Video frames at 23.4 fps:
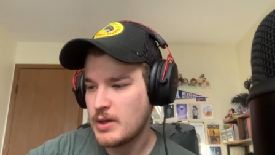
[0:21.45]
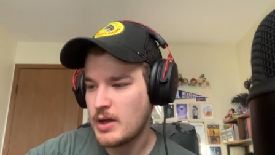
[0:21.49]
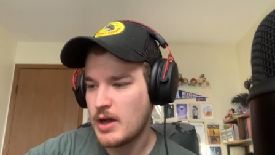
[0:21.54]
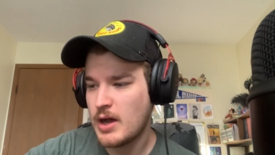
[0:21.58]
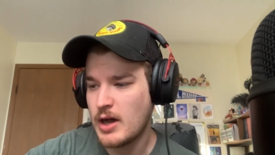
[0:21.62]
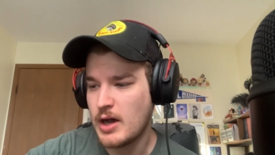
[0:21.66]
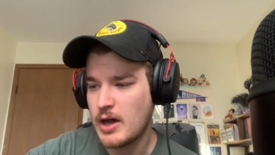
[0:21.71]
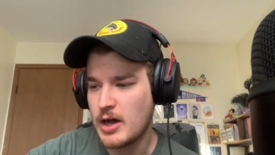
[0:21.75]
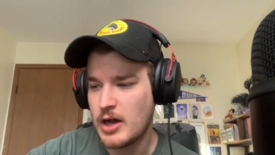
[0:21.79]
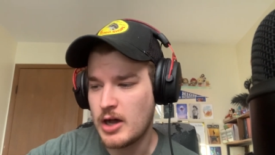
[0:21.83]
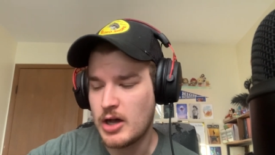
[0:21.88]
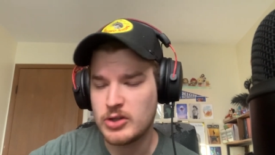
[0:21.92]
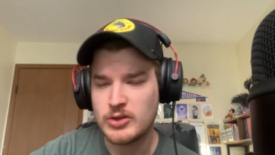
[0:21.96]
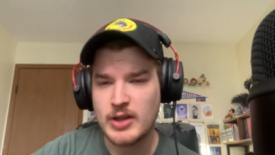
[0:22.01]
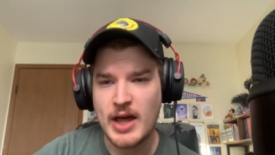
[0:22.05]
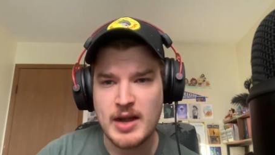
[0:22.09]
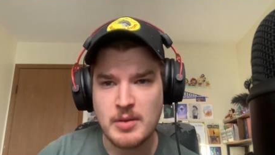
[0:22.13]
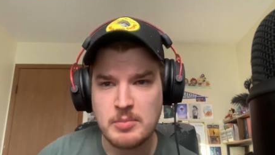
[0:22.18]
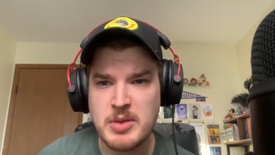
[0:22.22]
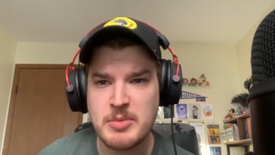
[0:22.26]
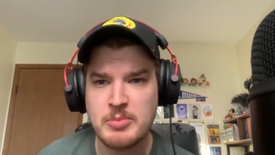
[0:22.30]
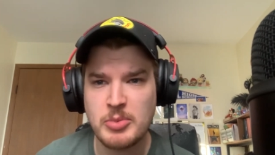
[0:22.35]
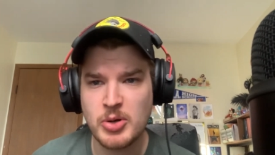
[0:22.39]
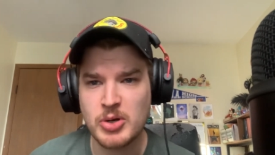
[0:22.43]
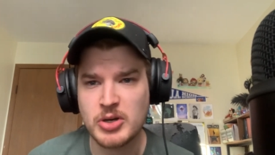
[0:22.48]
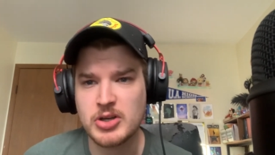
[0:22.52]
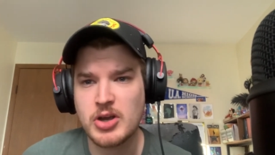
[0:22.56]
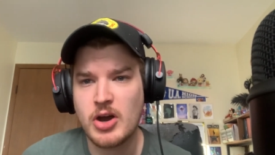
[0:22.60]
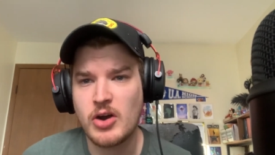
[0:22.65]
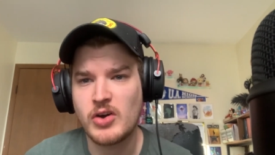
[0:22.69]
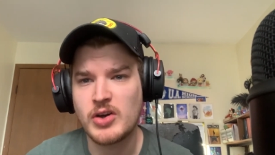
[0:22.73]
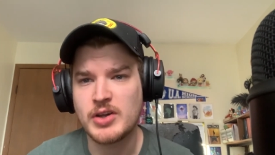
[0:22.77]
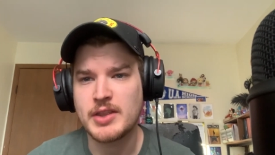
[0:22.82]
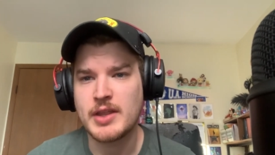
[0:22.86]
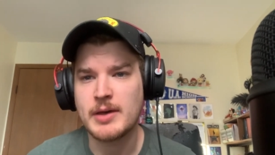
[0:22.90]
A lot of people are
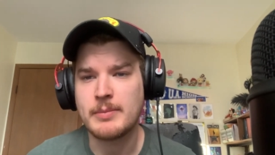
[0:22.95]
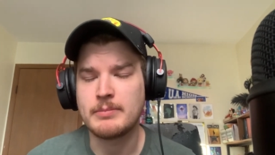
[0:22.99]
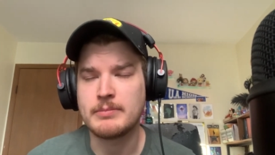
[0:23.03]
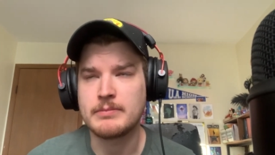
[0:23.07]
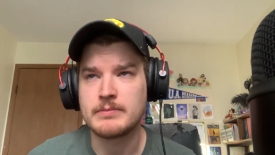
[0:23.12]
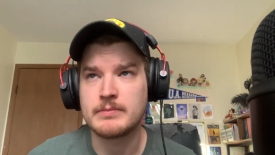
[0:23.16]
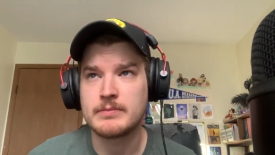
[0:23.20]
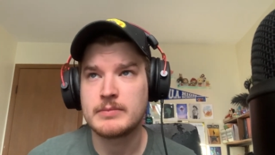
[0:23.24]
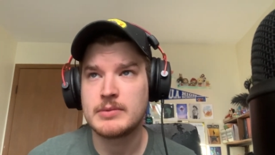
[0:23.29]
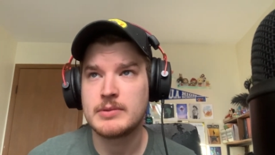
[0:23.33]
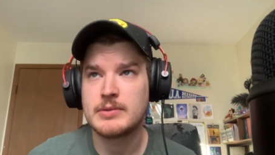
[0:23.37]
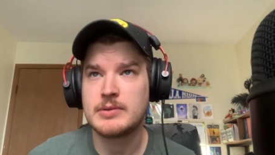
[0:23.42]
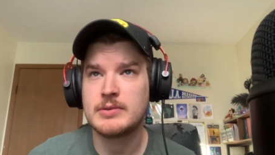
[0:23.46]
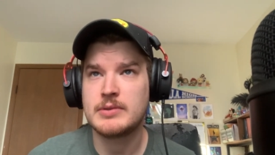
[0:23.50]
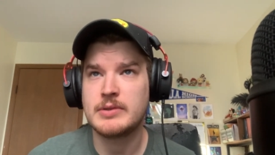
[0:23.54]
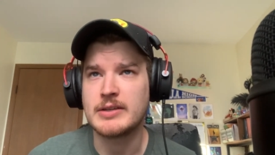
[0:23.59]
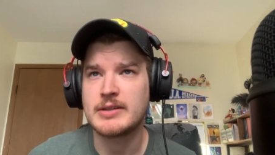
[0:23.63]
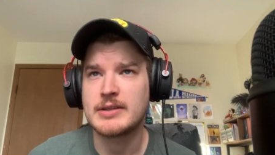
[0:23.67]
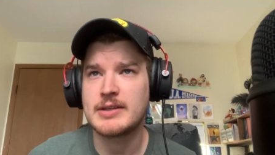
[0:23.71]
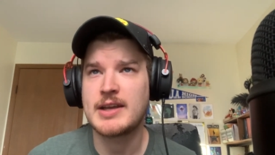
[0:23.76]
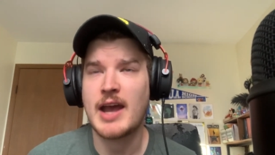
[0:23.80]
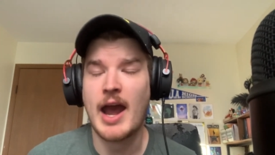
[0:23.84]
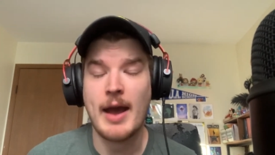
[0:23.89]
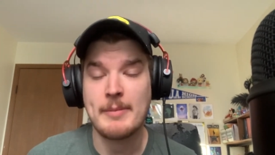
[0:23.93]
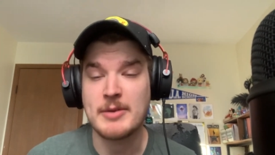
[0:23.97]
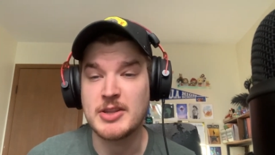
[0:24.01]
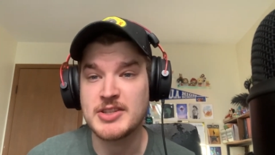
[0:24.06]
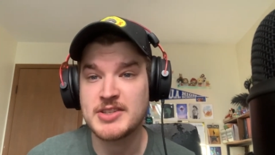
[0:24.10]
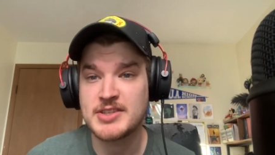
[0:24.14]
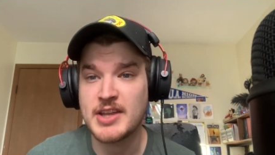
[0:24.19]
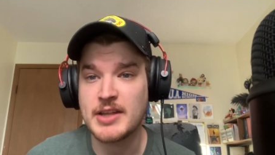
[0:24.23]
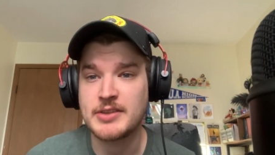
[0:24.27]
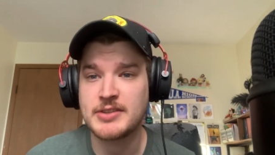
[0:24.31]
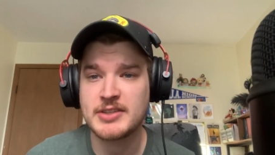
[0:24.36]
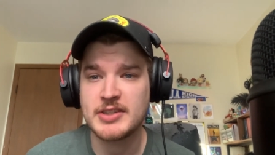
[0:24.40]
calling them common
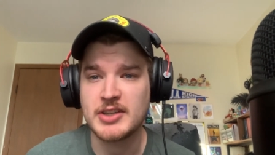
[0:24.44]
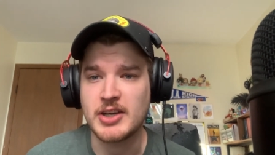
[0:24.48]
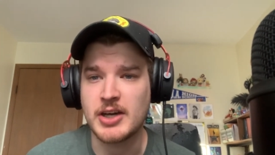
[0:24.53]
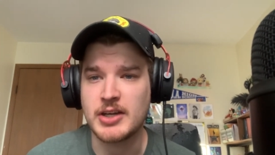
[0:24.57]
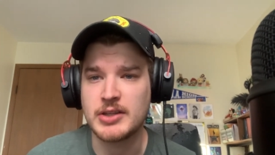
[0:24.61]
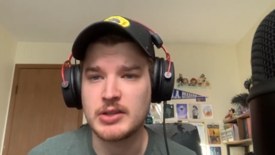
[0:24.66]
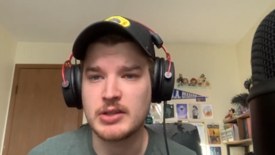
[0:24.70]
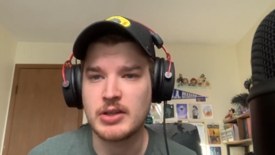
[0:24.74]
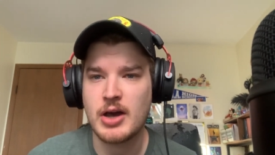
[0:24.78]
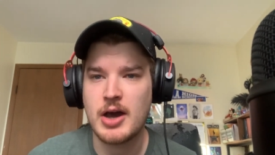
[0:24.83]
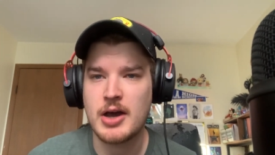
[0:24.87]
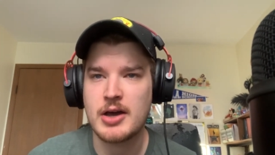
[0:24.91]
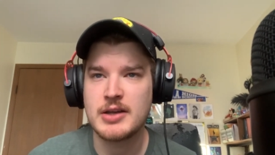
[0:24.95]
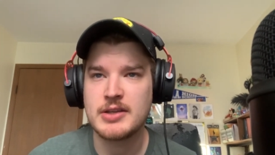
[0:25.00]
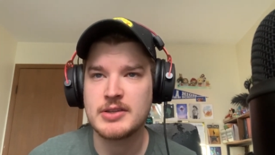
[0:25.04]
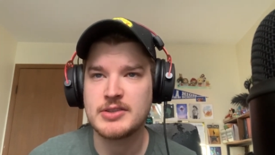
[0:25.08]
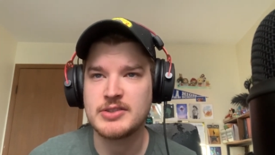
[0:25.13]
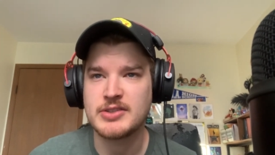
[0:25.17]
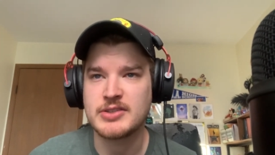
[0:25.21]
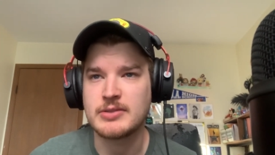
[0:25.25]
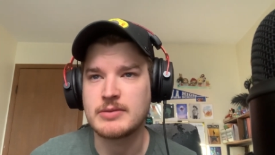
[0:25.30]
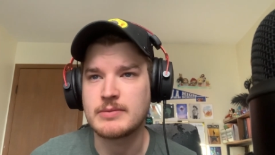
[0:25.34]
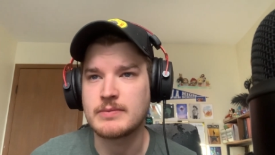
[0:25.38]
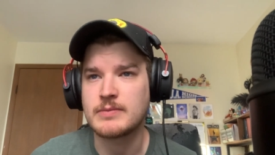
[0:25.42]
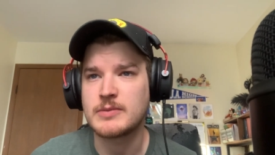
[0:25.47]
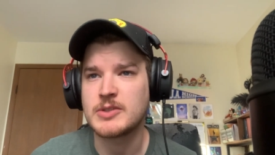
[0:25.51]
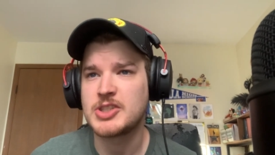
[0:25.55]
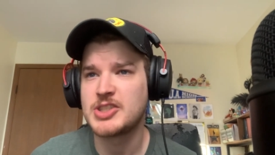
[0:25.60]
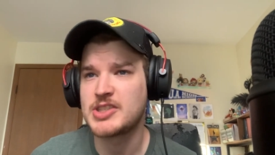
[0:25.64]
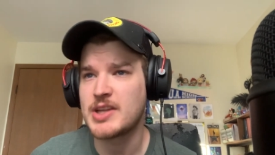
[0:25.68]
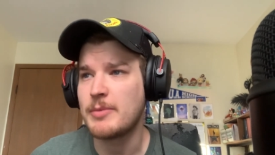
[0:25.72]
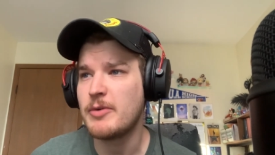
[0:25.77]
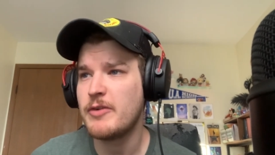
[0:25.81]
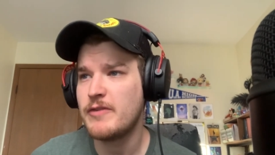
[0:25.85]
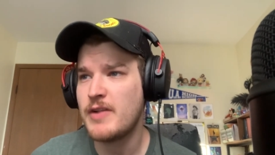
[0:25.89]
sense gun laws, and
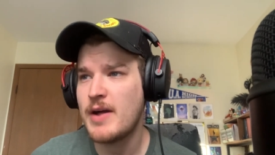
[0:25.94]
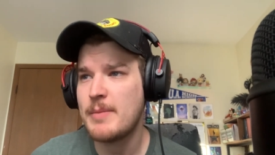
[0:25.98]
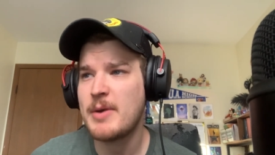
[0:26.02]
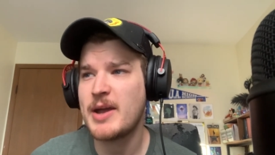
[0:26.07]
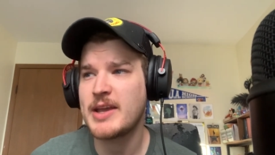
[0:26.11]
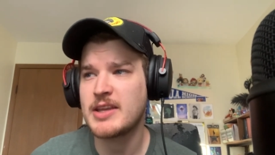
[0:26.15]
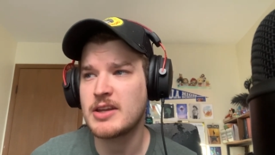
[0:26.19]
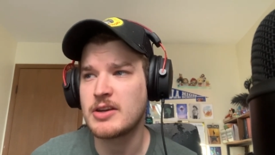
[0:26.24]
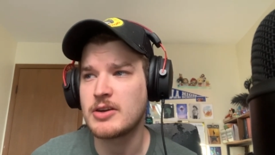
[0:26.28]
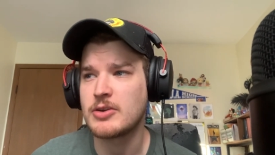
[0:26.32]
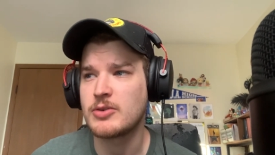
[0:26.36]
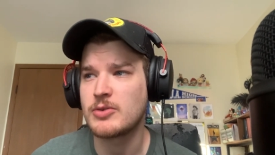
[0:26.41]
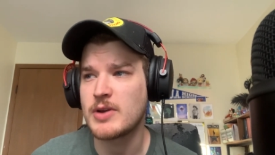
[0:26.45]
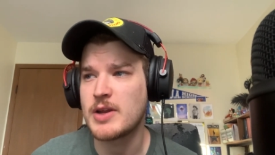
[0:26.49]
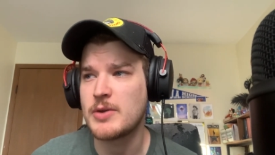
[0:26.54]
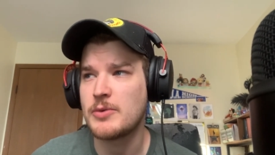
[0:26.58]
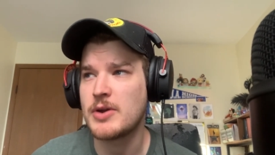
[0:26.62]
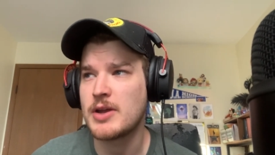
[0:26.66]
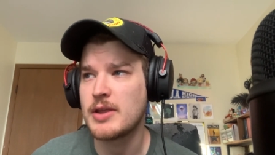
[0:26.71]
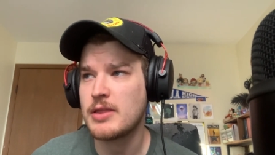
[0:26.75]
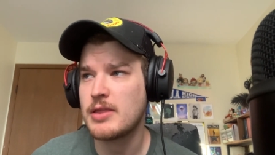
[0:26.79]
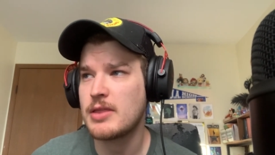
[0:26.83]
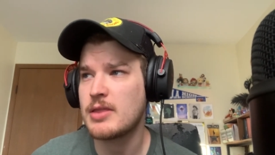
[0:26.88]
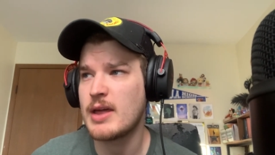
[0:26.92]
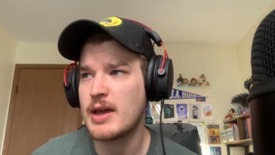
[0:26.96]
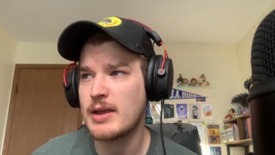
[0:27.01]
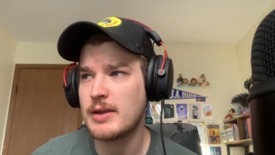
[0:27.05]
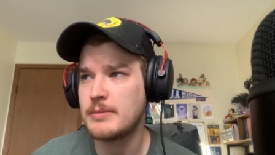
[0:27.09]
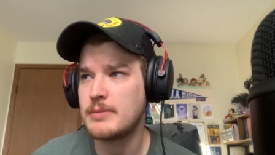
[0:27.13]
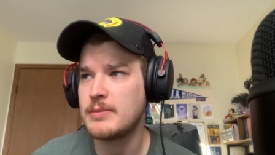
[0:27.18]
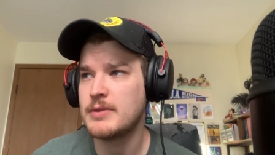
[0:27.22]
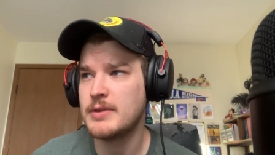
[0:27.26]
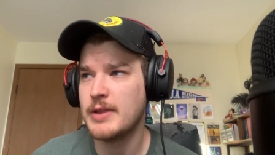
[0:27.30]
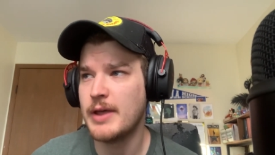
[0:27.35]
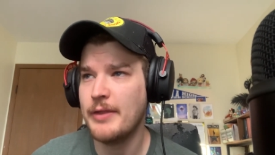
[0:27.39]
some of them I can agree with
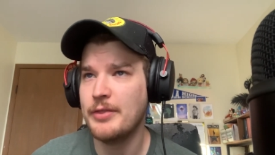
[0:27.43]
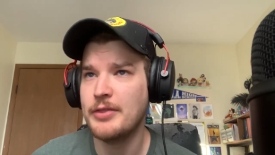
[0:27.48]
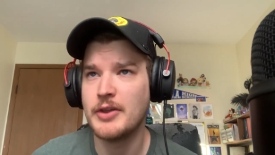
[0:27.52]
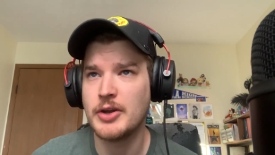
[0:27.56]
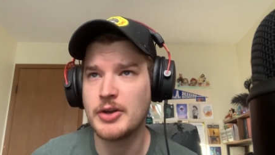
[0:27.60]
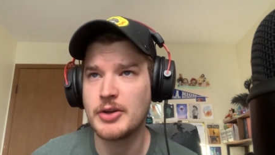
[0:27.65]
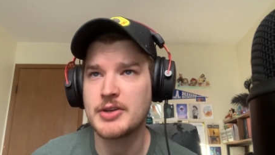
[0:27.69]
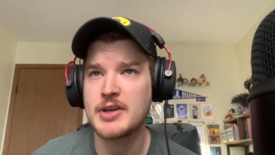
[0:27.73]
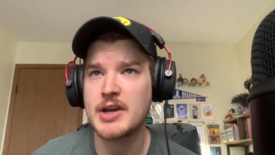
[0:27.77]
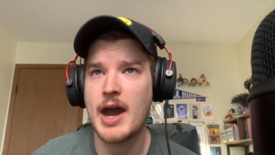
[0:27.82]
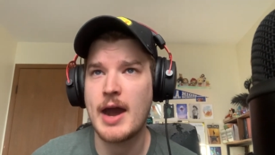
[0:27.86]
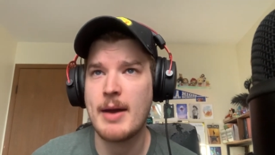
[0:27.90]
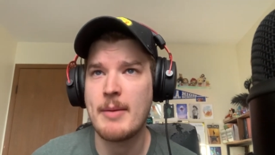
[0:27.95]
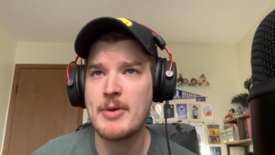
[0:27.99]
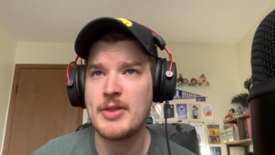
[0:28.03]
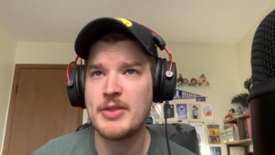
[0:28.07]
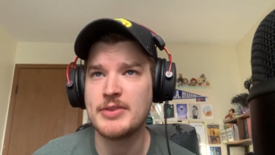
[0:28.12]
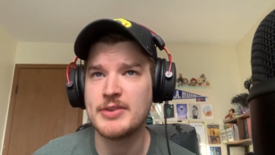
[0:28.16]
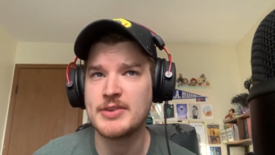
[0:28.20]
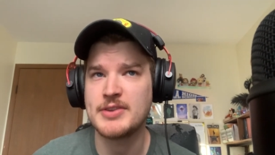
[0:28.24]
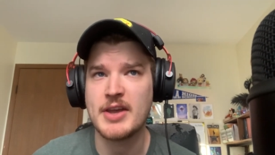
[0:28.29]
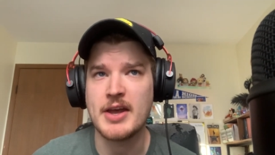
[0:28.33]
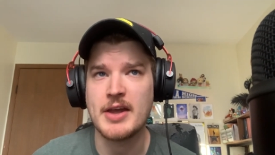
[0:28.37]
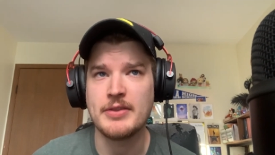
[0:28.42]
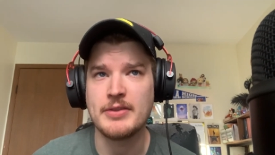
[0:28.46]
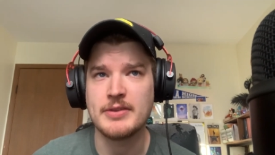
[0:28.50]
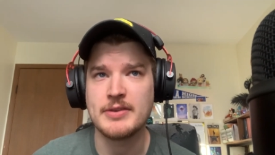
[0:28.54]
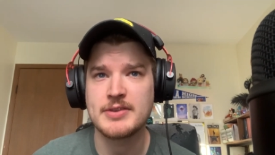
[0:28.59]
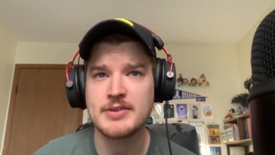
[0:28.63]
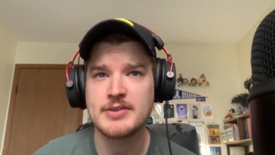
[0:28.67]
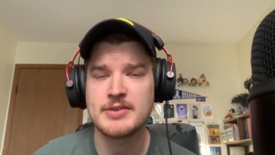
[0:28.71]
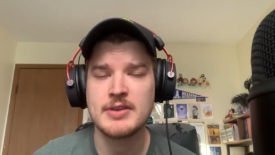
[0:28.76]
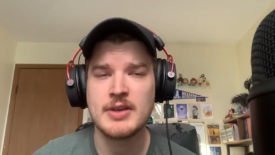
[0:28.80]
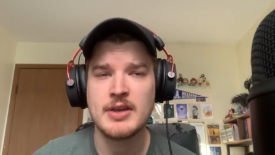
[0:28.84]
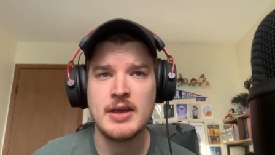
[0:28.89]
that they're common
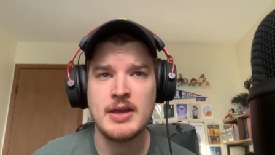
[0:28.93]
sense.